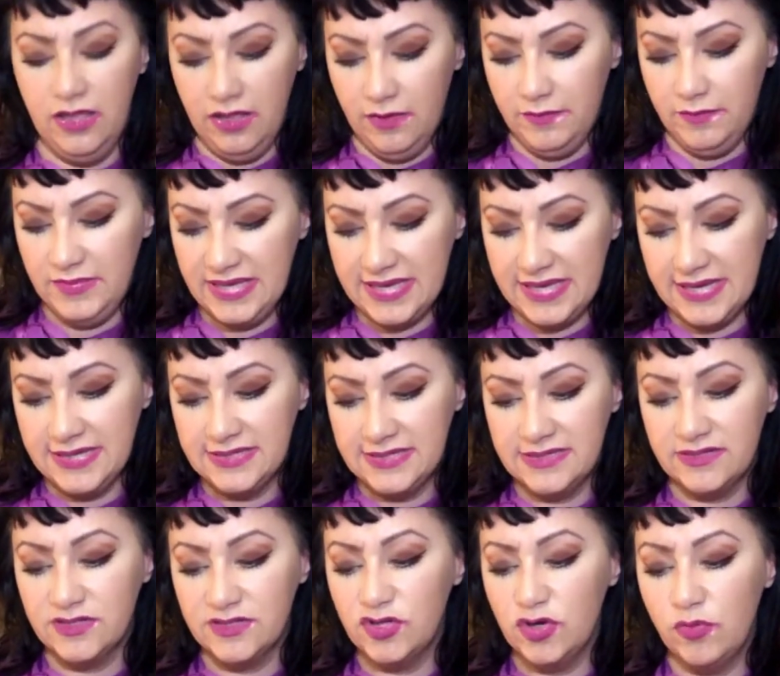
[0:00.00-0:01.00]
because
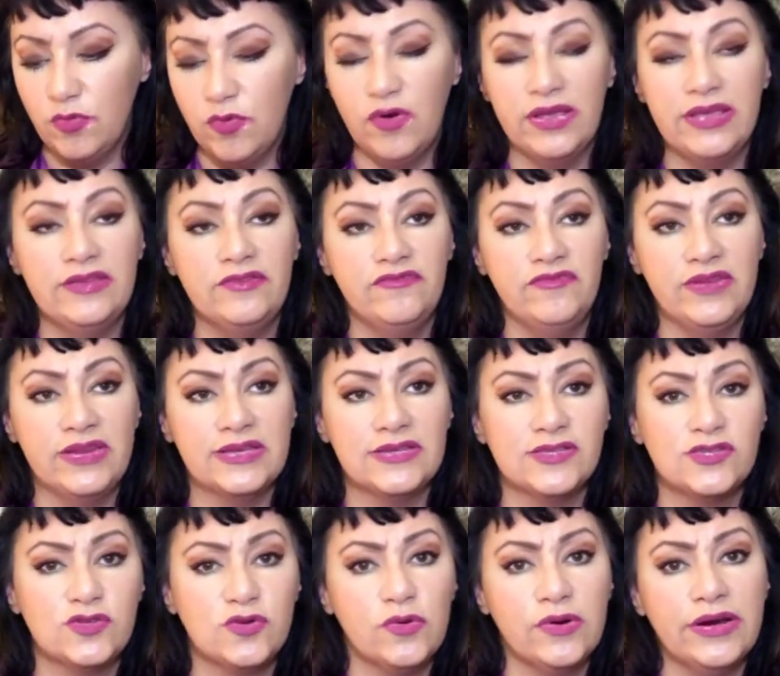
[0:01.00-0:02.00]
there's no point in fitting a
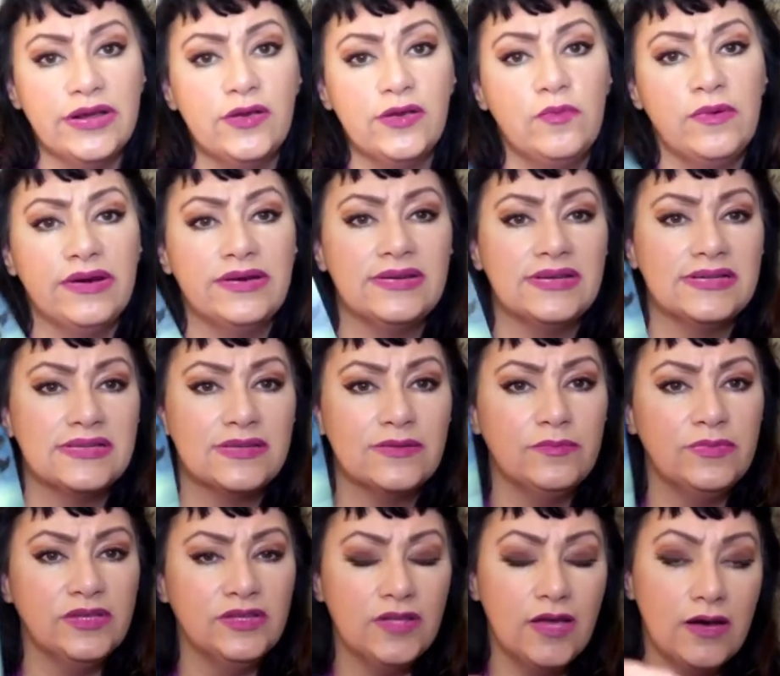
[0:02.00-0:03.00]
story where it doesn't
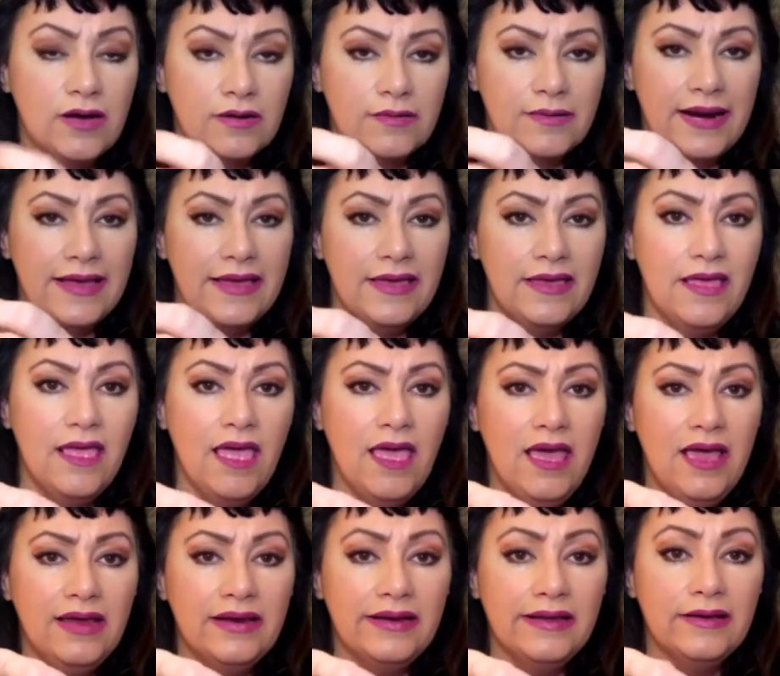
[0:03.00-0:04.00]
belong, right?
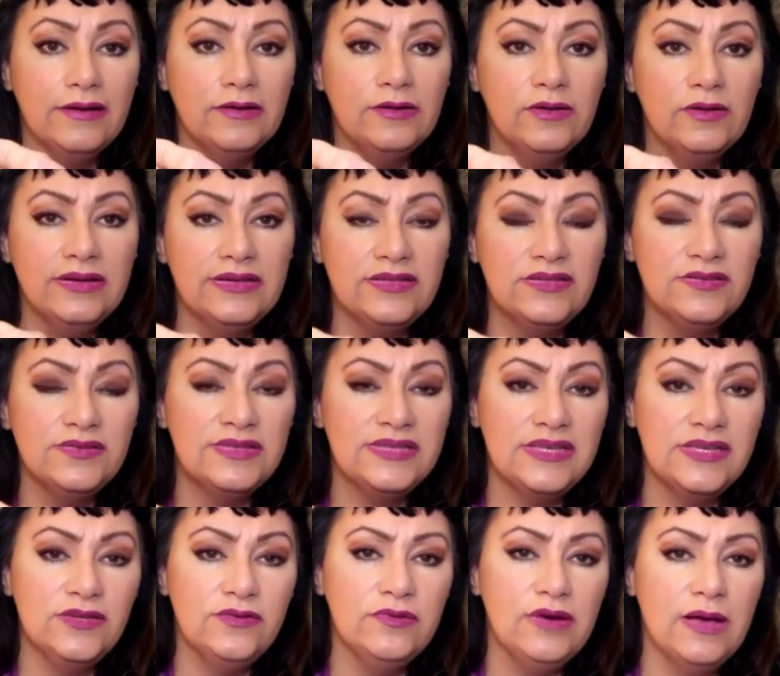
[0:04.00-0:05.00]
Now, I do see
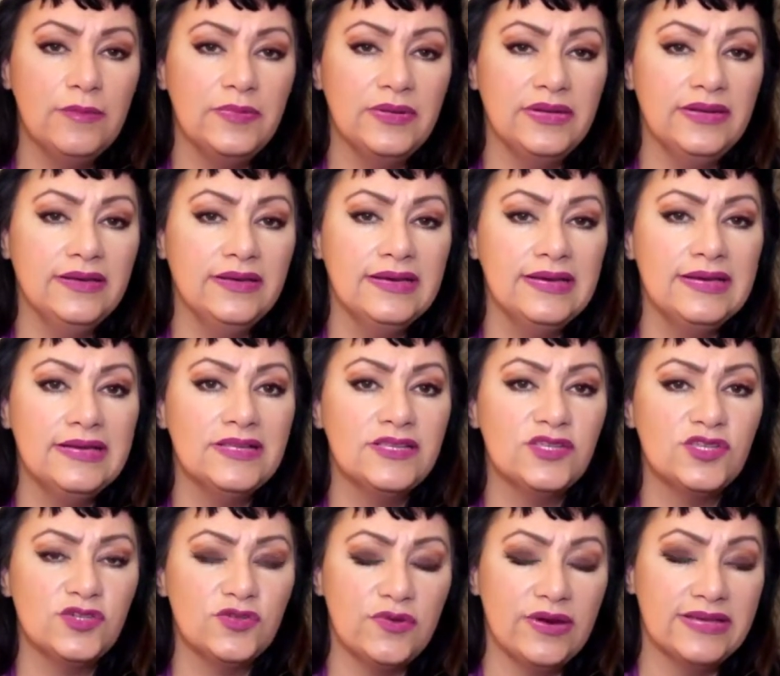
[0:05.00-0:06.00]
you up at night,
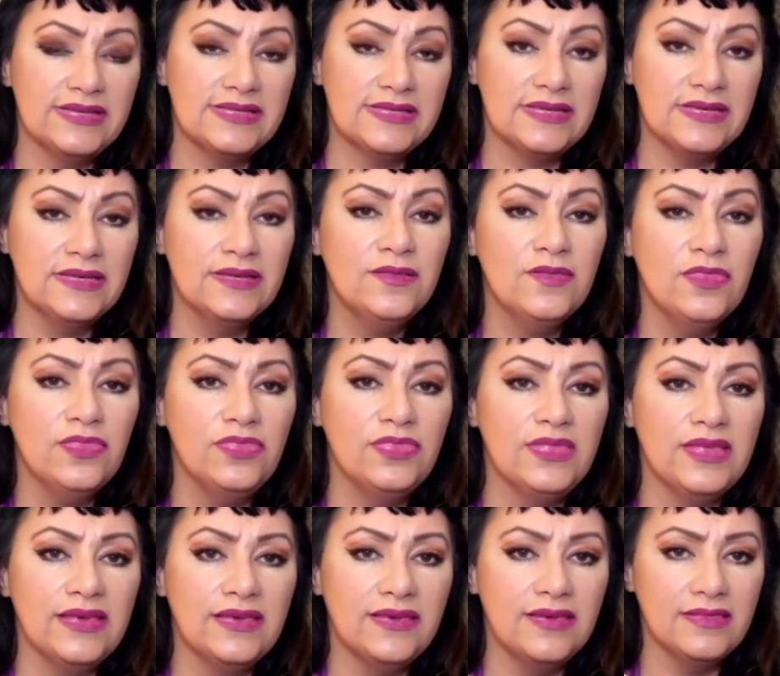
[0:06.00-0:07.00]
stressing,
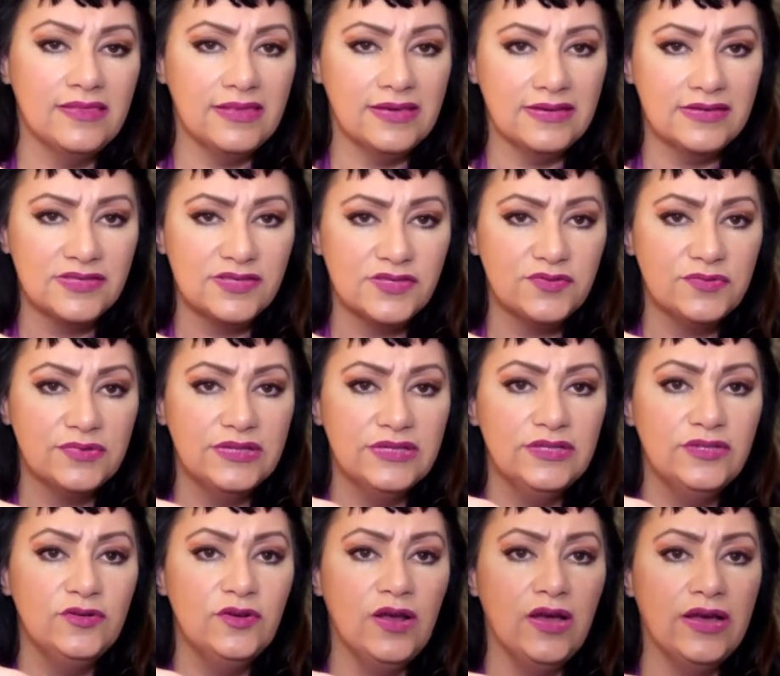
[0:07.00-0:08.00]
thinking things
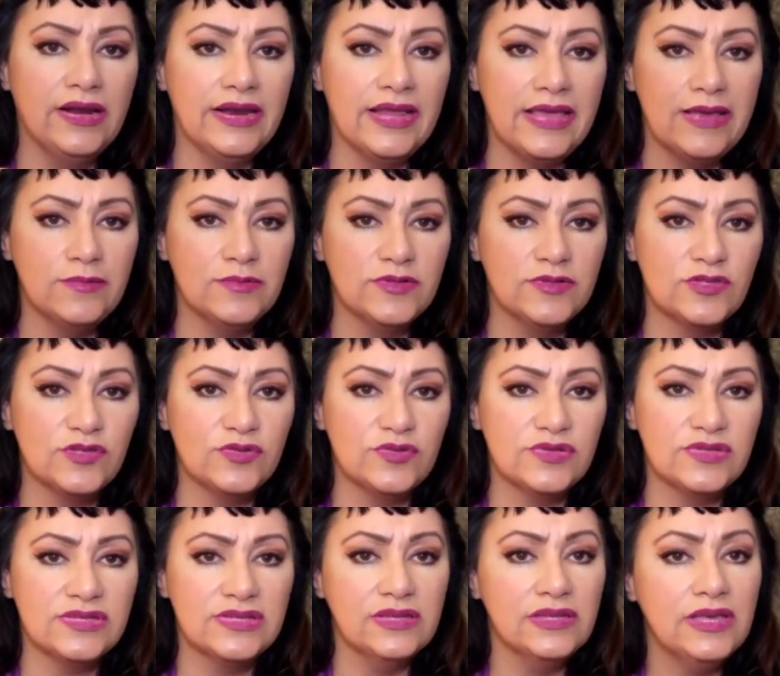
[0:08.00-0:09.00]
through, unable to
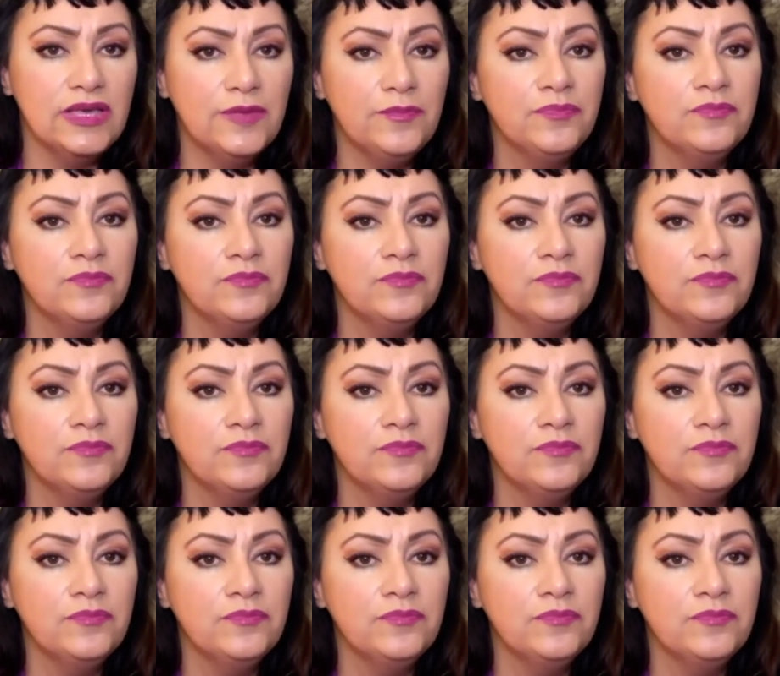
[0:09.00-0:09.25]
sleep.